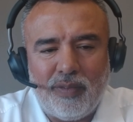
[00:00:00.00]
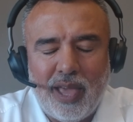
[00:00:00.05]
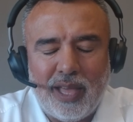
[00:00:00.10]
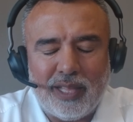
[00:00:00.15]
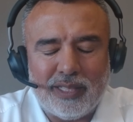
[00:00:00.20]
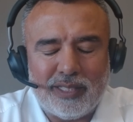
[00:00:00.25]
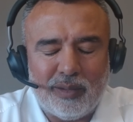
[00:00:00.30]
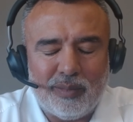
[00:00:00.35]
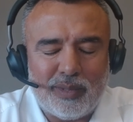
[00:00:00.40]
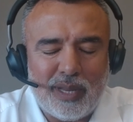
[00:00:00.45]
you
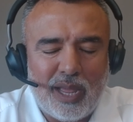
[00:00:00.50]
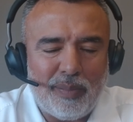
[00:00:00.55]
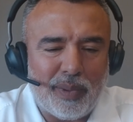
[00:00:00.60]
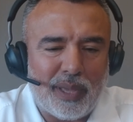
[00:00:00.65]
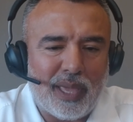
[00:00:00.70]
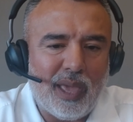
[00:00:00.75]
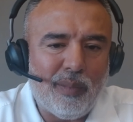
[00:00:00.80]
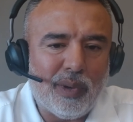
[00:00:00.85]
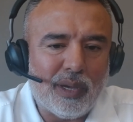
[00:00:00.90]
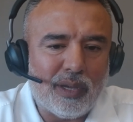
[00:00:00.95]
had some type
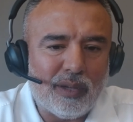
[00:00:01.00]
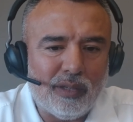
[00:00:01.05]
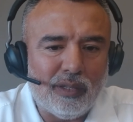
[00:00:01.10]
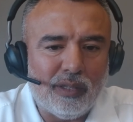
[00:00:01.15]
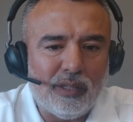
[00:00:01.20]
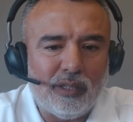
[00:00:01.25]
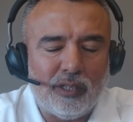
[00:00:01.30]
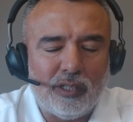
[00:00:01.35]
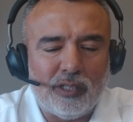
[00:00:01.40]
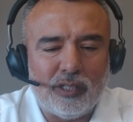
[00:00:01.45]
of
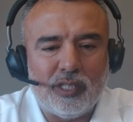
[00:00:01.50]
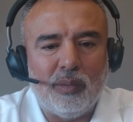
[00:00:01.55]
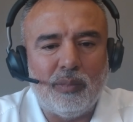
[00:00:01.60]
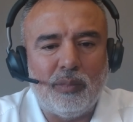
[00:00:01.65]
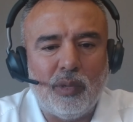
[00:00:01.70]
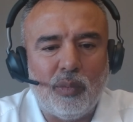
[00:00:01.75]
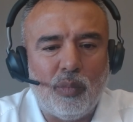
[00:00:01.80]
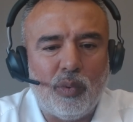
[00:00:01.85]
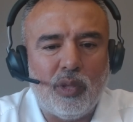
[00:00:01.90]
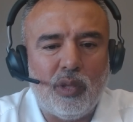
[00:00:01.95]
chemical or
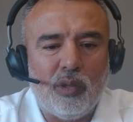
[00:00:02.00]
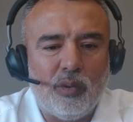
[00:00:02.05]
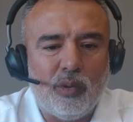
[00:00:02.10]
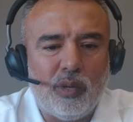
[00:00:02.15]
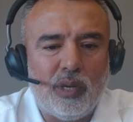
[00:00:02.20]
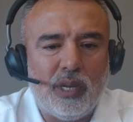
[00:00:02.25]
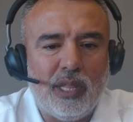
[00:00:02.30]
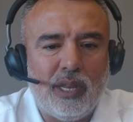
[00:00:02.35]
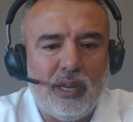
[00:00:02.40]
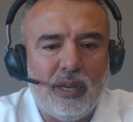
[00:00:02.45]
something where you
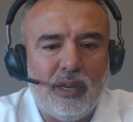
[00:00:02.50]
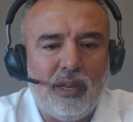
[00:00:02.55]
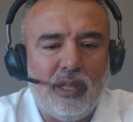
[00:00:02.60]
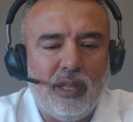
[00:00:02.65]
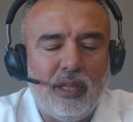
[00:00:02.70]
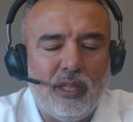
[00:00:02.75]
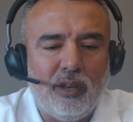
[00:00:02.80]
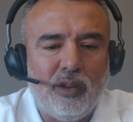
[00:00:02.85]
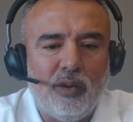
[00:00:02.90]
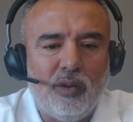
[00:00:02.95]
needed
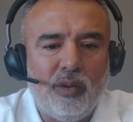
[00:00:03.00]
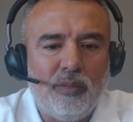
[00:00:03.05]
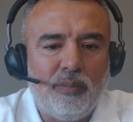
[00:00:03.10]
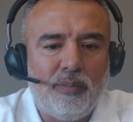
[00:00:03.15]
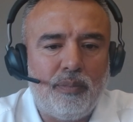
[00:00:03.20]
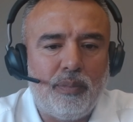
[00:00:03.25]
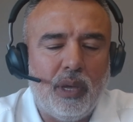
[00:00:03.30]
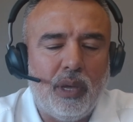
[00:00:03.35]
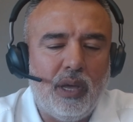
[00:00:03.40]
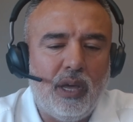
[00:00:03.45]

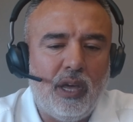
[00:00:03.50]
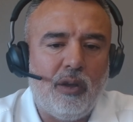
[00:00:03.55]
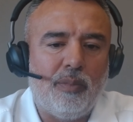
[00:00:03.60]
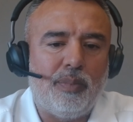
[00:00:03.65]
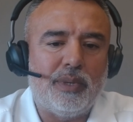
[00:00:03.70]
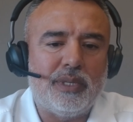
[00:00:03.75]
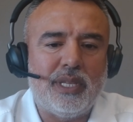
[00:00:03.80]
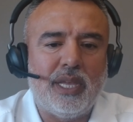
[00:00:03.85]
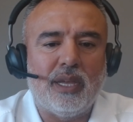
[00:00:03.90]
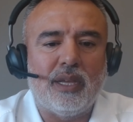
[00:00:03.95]

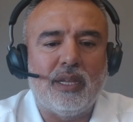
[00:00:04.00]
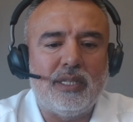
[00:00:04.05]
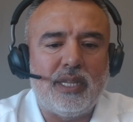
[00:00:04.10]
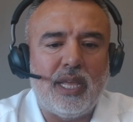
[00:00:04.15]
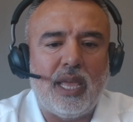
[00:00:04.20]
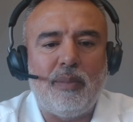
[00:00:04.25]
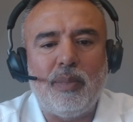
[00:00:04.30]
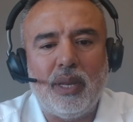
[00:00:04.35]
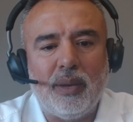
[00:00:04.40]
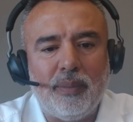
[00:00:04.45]
100%
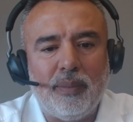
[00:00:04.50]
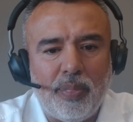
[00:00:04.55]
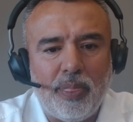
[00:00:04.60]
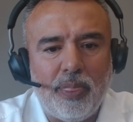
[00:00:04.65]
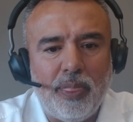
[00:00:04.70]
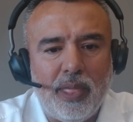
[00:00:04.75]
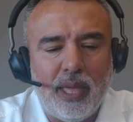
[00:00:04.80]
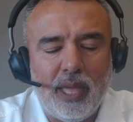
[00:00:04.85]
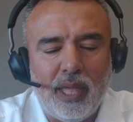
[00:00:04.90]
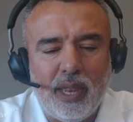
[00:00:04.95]
containment,
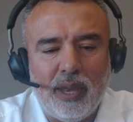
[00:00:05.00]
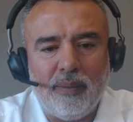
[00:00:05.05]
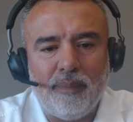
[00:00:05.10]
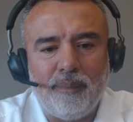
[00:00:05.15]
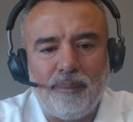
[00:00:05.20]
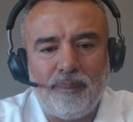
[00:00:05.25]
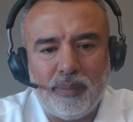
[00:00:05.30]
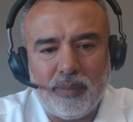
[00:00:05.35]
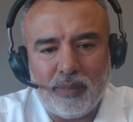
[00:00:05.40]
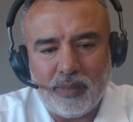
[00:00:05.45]

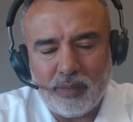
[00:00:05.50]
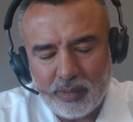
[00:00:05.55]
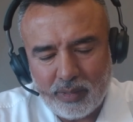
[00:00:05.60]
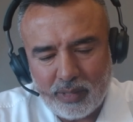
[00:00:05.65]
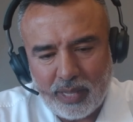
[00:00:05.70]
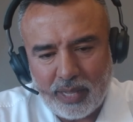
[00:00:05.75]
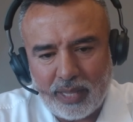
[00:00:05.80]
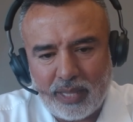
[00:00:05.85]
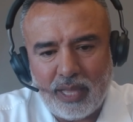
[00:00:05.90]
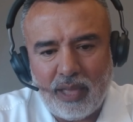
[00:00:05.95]
then
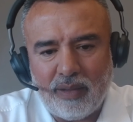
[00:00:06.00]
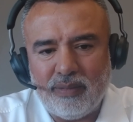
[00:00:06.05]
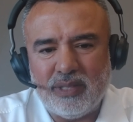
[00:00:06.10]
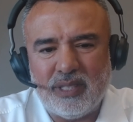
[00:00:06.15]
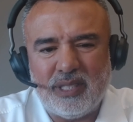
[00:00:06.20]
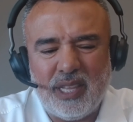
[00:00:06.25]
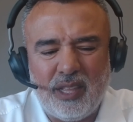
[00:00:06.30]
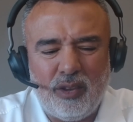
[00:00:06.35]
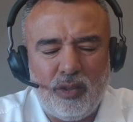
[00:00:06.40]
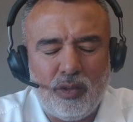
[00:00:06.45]
like
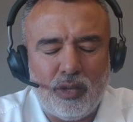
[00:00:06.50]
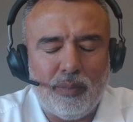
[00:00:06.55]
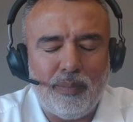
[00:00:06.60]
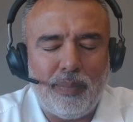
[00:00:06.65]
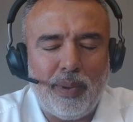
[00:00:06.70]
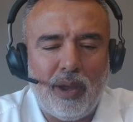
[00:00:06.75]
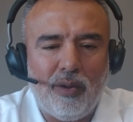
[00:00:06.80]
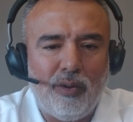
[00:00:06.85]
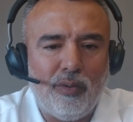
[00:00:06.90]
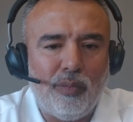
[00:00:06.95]
Kevin's saying, you can
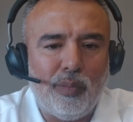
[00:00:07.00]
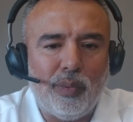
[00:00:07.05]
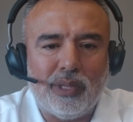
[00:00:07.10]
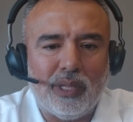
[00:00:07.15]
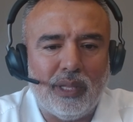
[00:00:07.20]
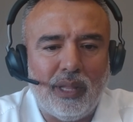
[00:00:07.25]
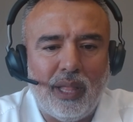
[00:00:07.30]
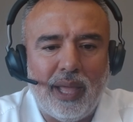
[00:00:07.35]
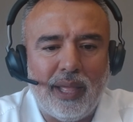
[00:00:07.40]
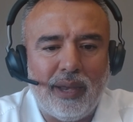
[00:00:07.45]
pair it
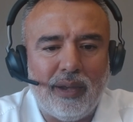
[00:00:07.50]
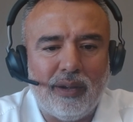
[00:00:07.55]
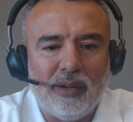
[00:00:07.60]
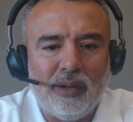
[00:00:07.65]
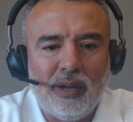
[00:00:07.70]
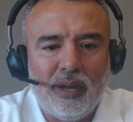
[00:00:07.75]
with a liner.